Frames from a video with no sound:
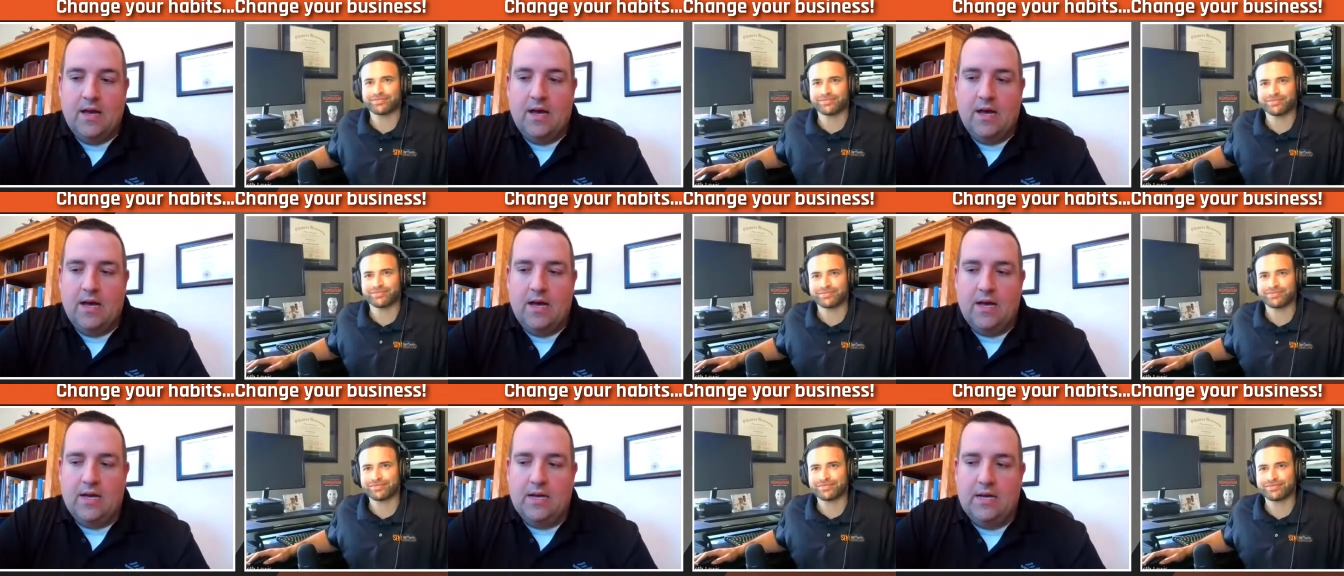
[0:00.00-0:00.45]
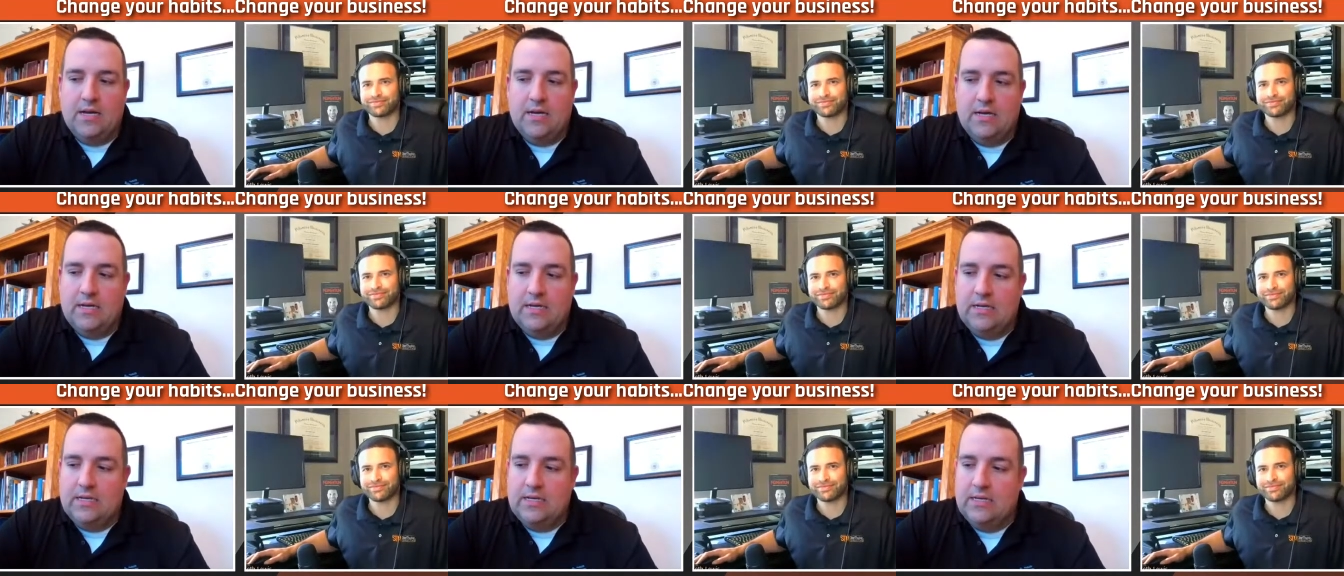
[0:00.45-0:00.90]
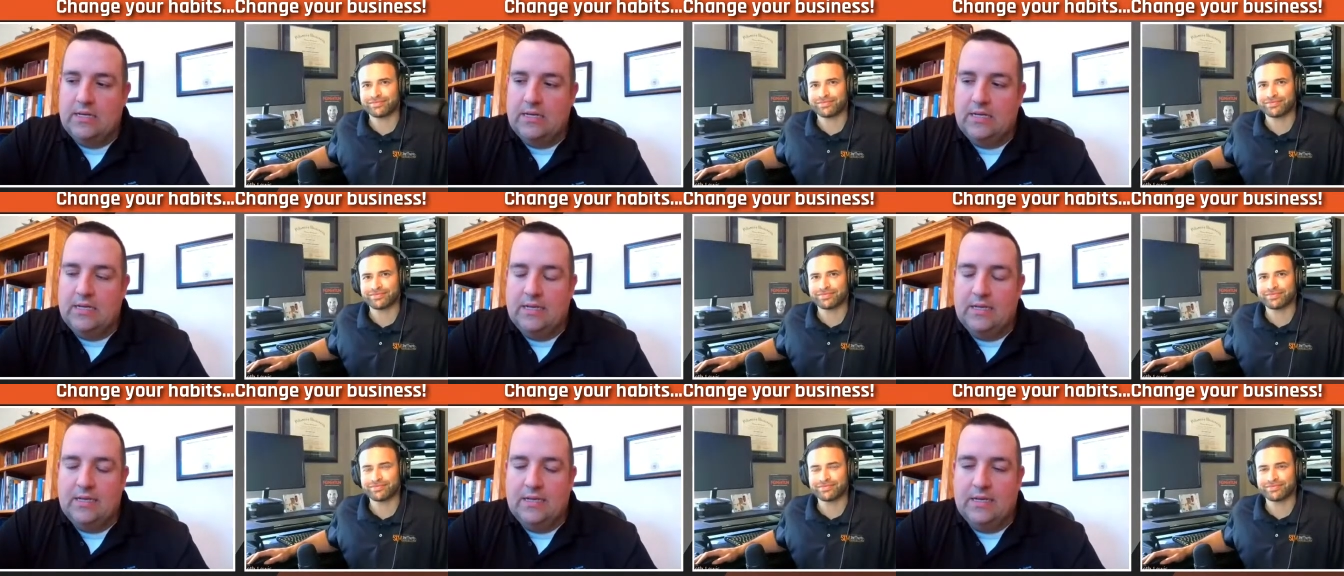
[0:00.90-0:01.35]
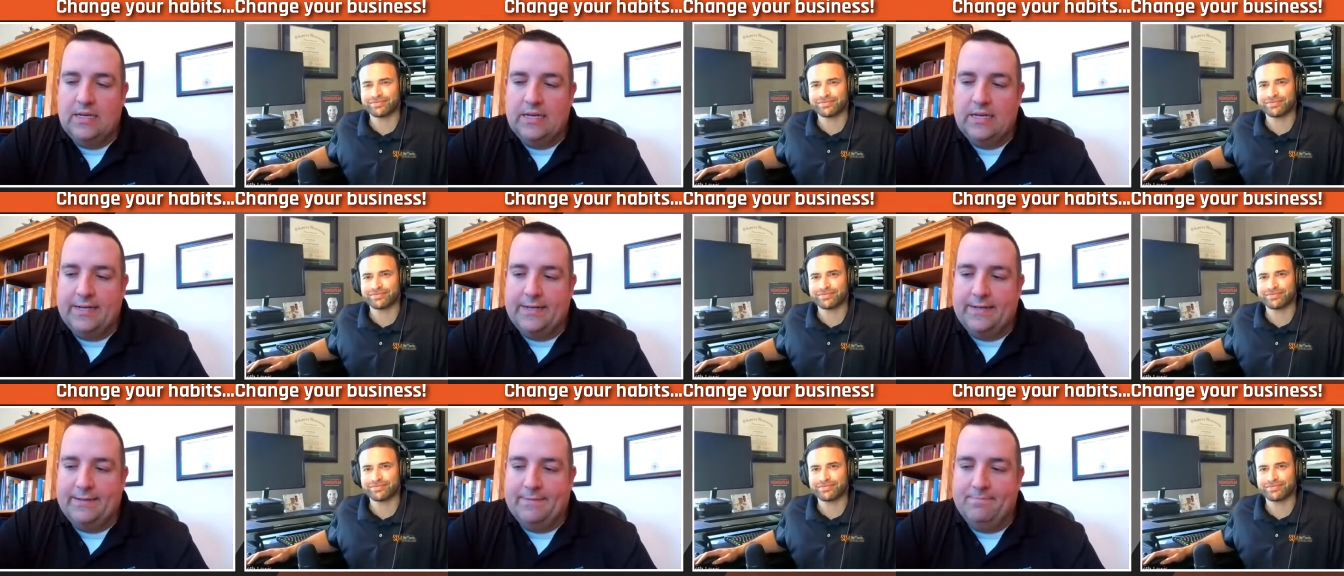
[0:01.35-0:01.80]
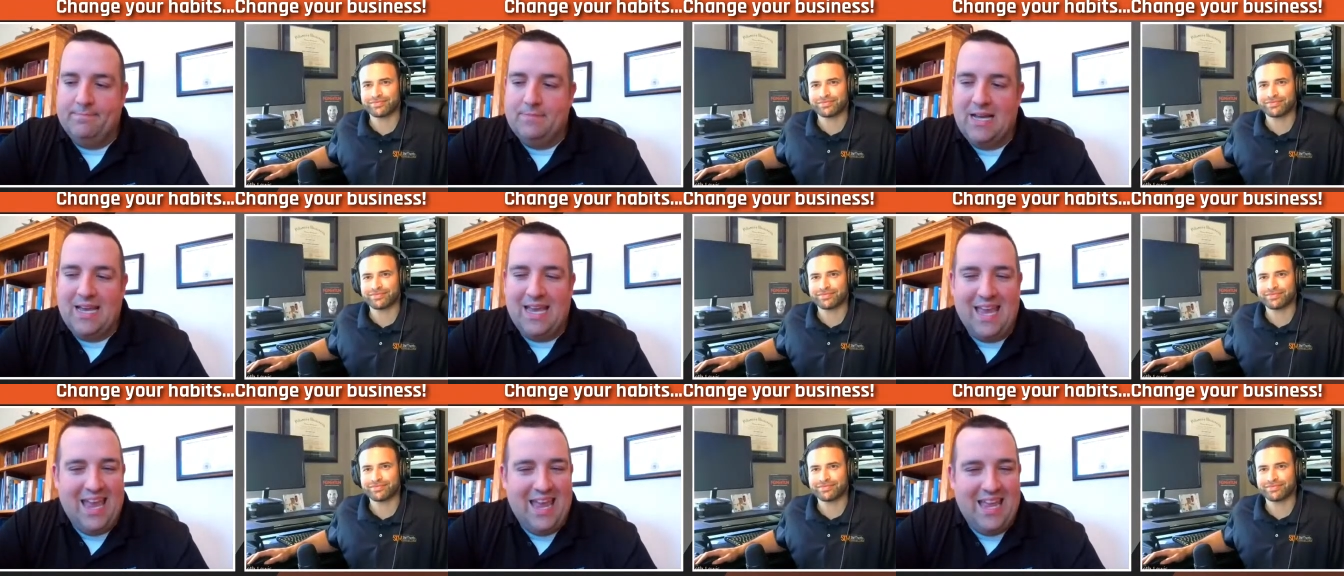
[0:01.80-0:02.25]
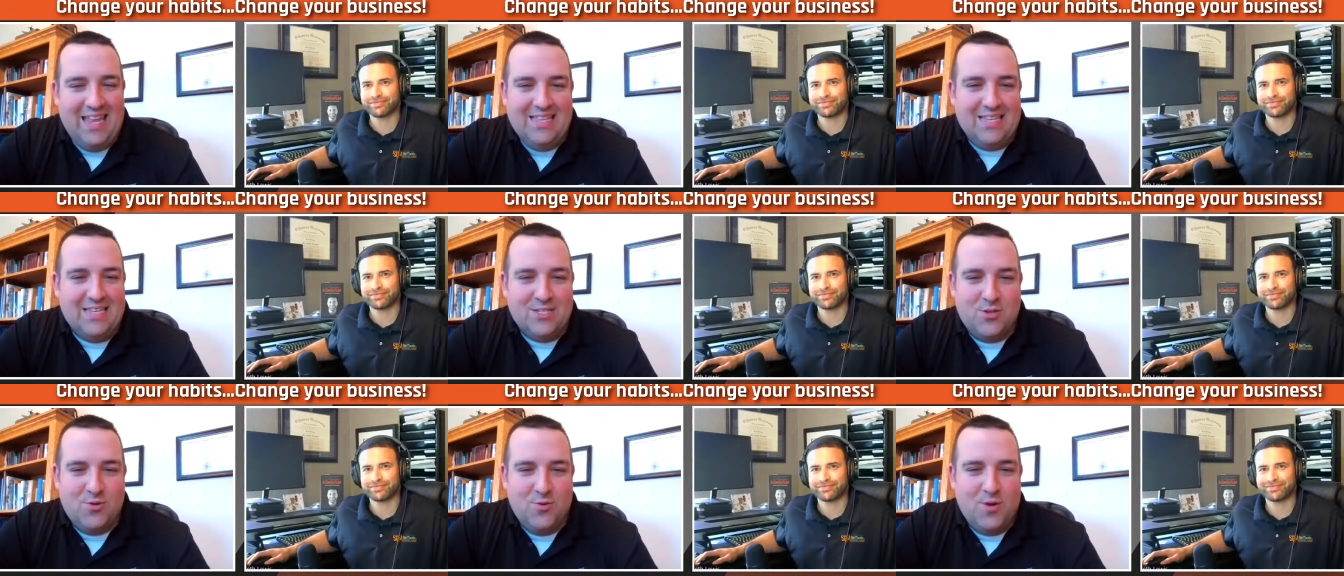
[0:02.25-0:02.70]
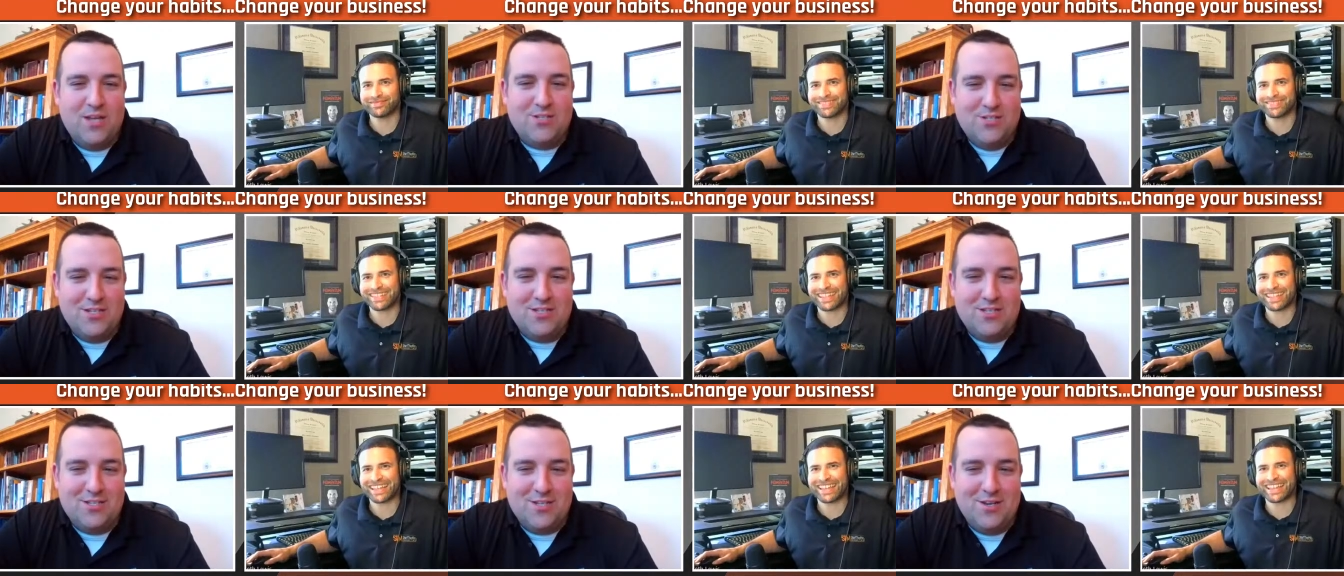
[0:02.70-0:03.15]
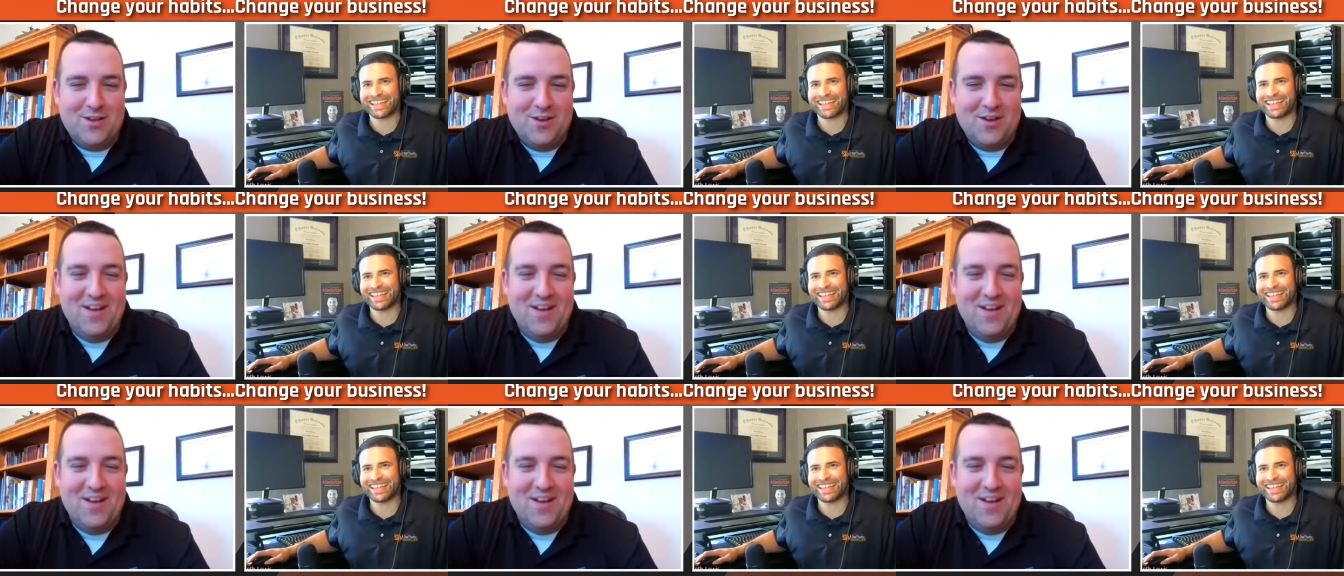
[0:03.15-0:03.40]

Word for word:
Speaker 1: Uh, um, I hate these questions.